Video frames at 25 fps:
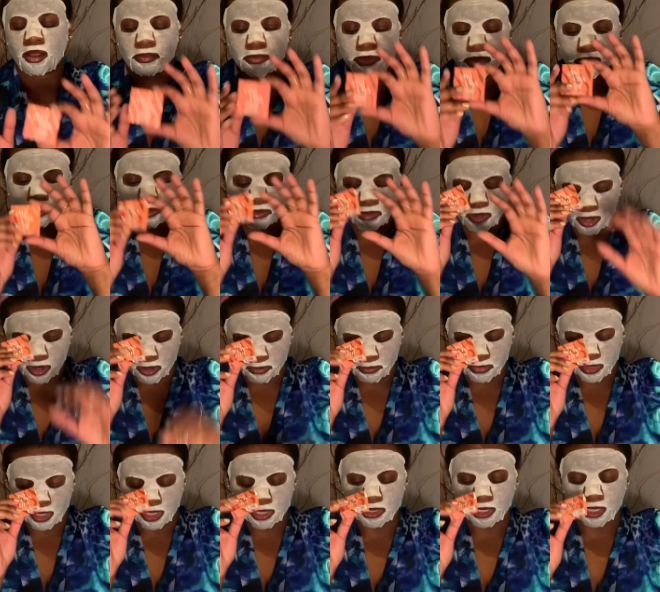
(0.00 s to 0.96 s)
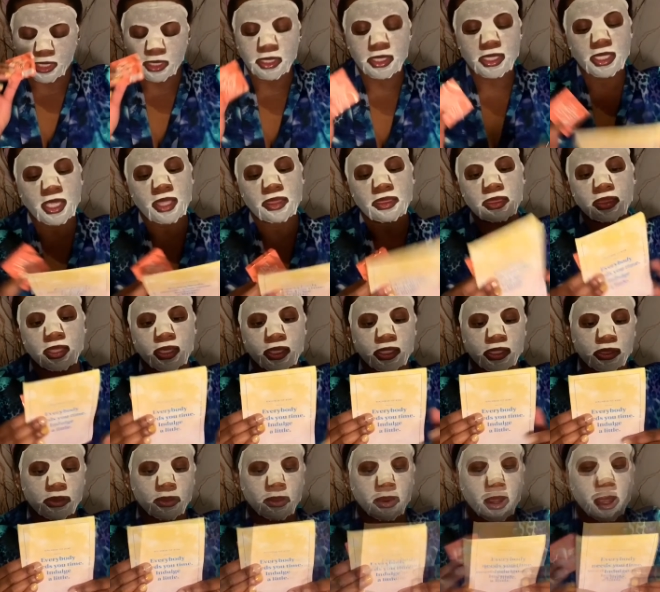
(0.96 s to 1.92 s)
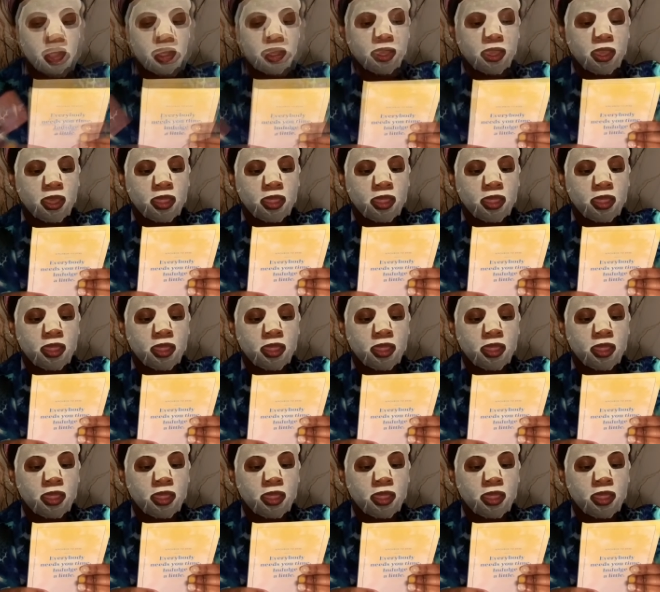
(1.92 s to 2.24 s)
So I'm excited to get this one.